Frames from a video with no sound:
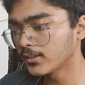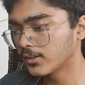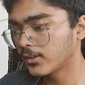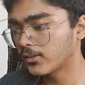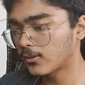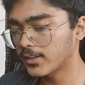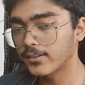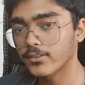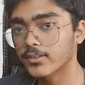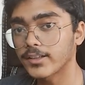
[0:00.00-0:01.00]
This is the
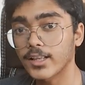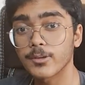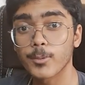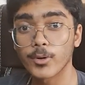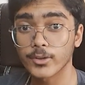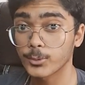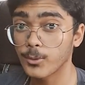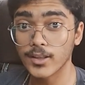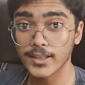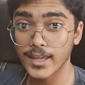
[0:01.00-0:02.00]
authorization that tells me, okay, so you
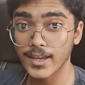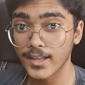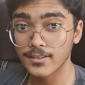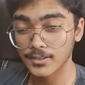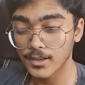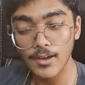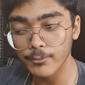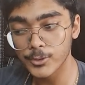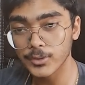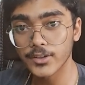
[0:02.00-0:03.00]
are the king and we
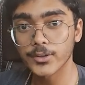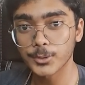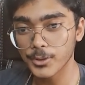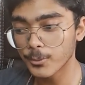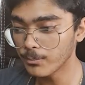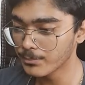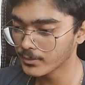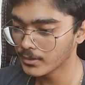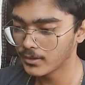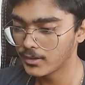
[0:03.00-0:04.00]
should listen to you.
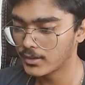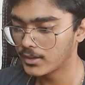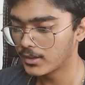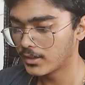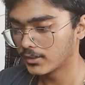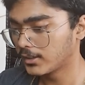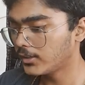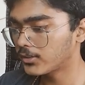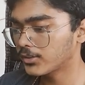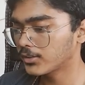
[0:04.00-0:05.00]

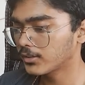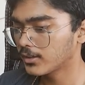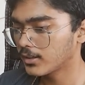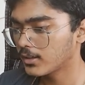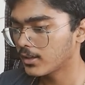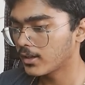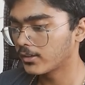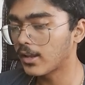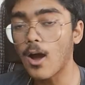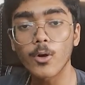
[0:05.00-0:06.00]
This is
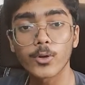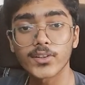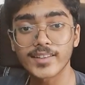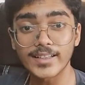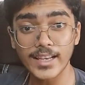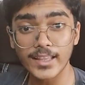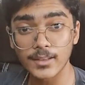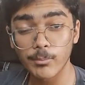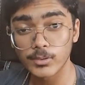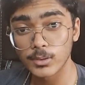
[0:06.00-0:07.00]
how you're sending
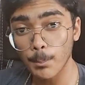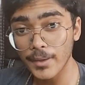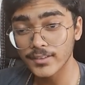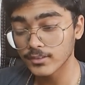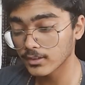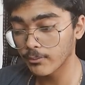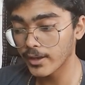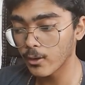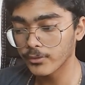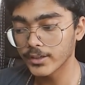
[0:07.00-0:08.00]
the way
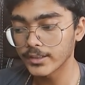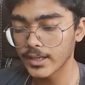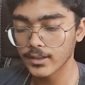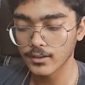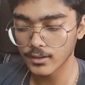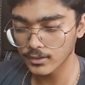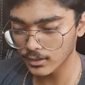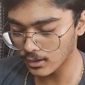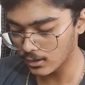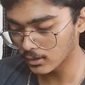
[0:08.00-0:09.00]
of sending
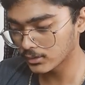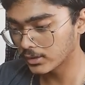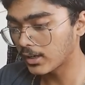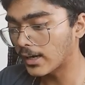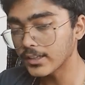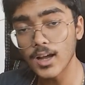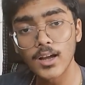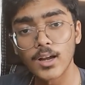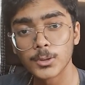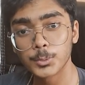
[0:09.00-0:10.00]
the data
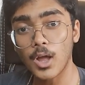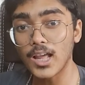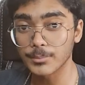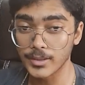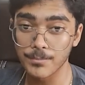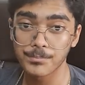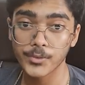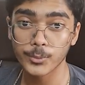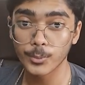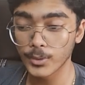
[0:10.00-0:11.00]
to the army.
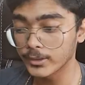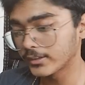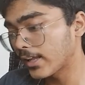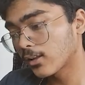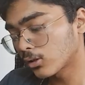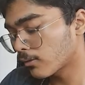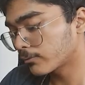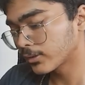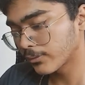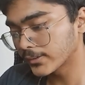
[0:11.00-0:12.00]
So there are a lot
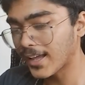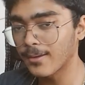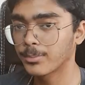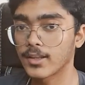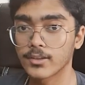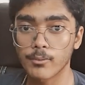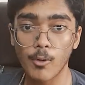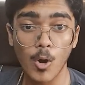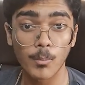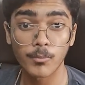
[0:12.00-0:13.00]
of different types. There's a
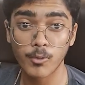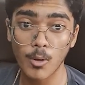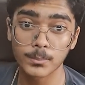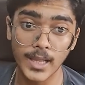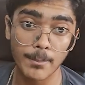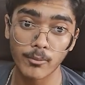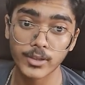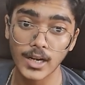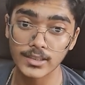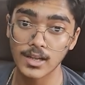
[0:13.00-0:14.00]
form type of
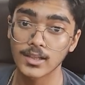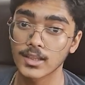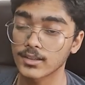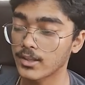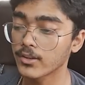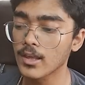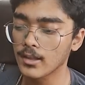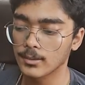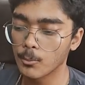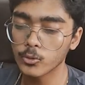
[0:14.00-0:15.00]
data. Then there's
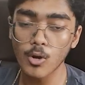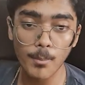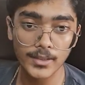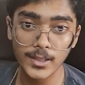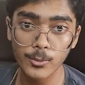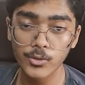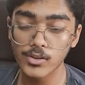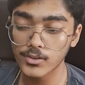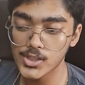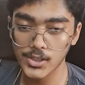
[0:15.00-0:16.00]
the most commonly used
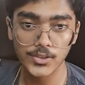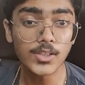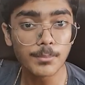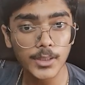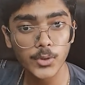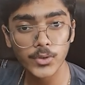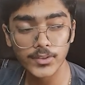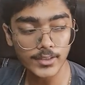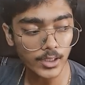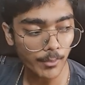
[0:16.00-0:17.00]
is JSON, but you could
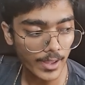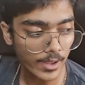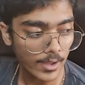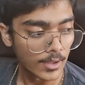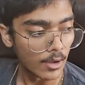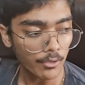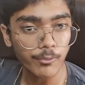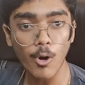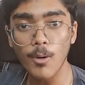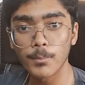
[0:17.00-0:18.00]
send it via
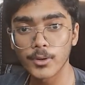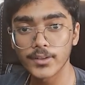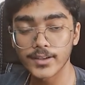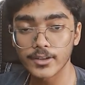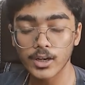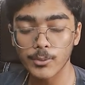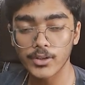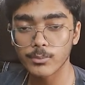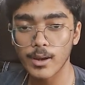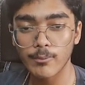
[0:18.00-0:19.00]
form. You can send requests
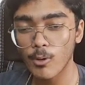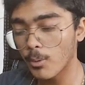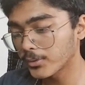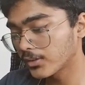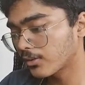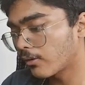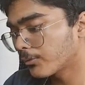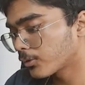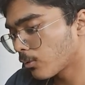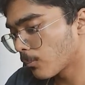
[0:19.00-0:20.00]
via forms and stuff.
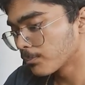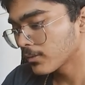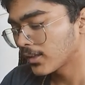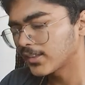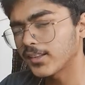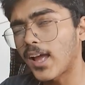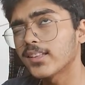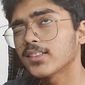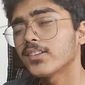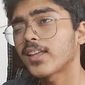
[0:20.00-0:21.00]
So then I
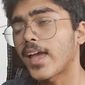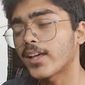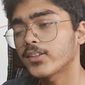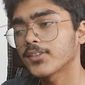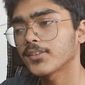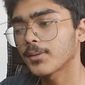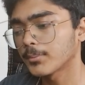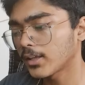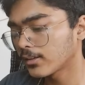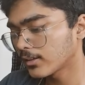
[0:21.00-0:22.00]
think there's X
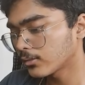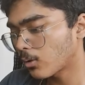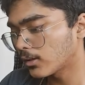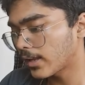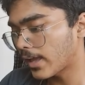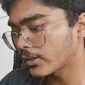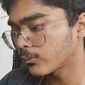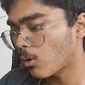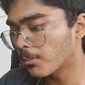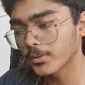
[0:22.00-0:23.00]
something. It's called X
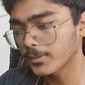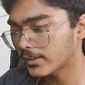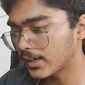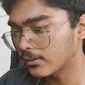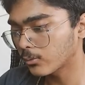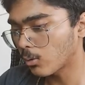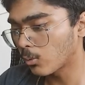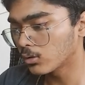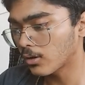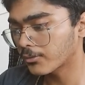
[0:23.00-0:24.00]
forms and like that. So a whole
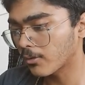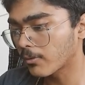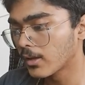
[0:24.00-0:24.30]
lot of stuff.